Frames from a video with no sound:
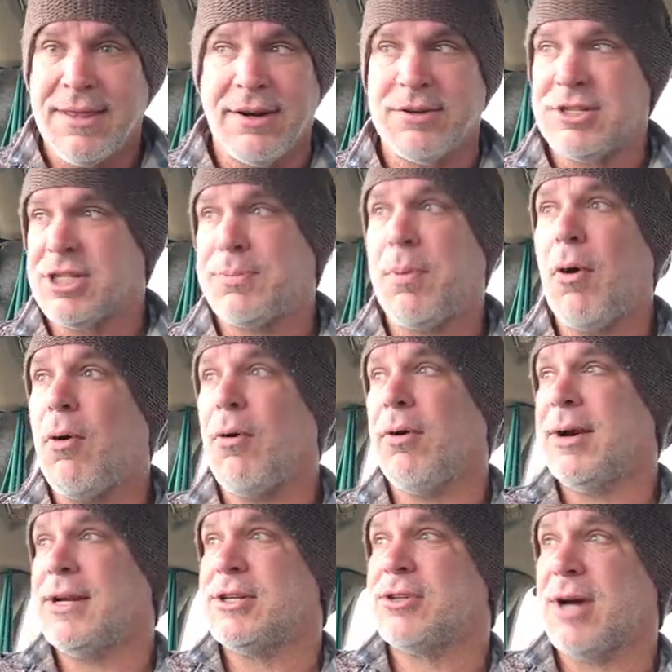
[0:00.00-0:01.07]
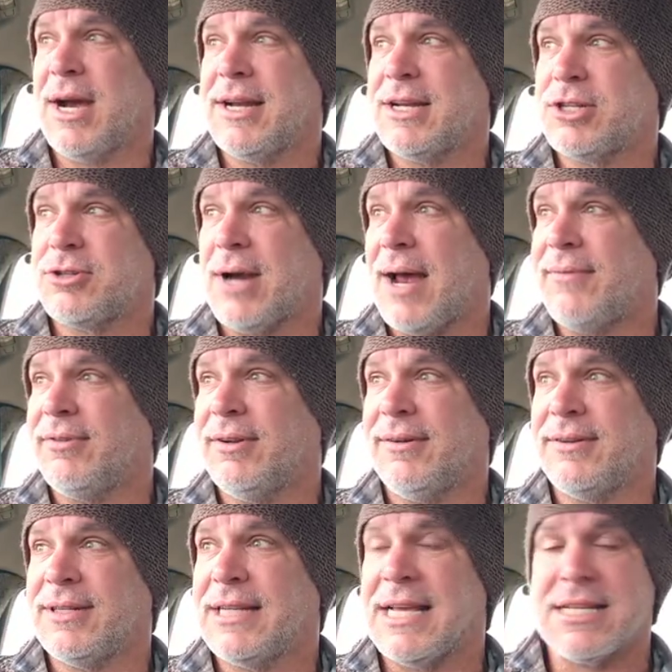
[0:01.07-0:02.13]
that are just poor and trying to travel
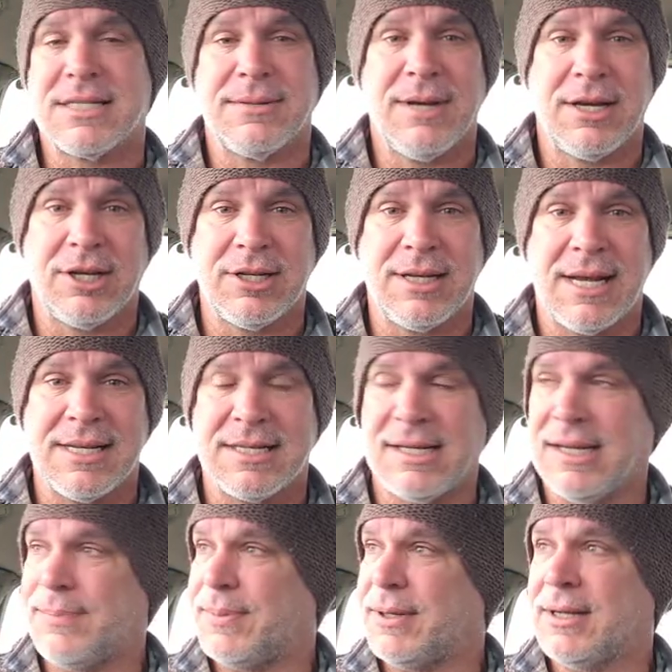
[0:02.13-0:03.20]
and get a good night's sleep.